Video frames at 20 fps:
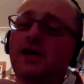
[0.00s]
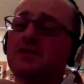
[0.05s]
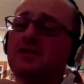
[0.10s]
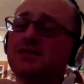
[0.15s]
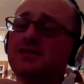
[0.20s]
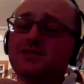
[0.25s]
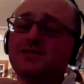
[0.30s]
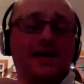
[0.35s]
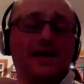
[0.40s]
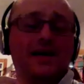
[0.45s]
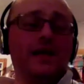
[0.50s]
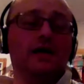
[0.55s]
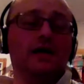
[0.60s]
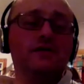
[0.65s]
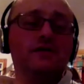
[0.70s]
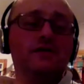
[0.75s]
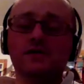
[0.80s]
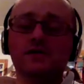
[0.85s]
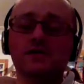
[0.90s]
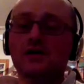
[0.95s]
tell
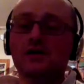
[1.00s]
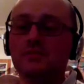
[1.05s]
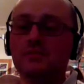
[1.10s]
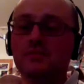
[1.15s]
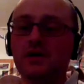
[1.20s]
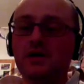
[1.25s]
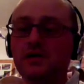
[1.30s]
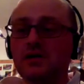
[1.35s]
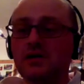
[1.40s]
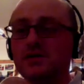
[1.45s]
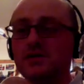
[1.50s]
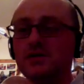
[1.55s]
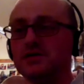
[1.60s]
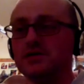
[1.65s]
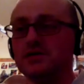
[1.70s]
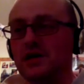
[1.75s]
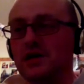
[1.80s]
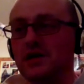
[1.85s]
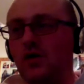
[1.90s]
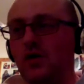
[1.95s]
us,
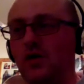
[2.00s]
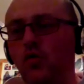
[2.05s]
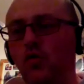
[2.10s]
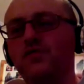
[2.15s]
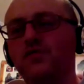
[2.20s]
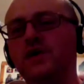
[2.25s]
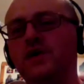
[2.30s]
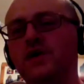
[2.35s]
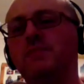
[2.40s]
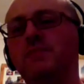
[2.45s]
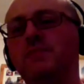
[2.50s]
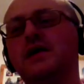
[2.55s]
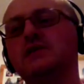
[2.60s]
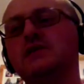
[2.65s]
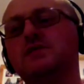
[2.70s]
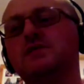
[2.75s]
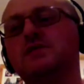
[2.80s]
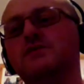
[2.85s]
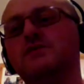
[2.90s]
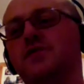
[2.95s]
because all feedback
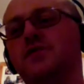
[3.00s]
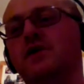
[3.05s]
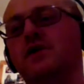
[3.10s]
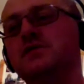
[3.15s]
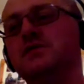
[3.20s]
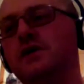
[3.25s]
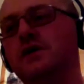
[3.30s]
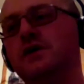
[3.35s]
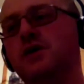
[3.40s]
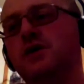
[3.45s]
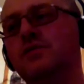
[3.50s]
is good for us.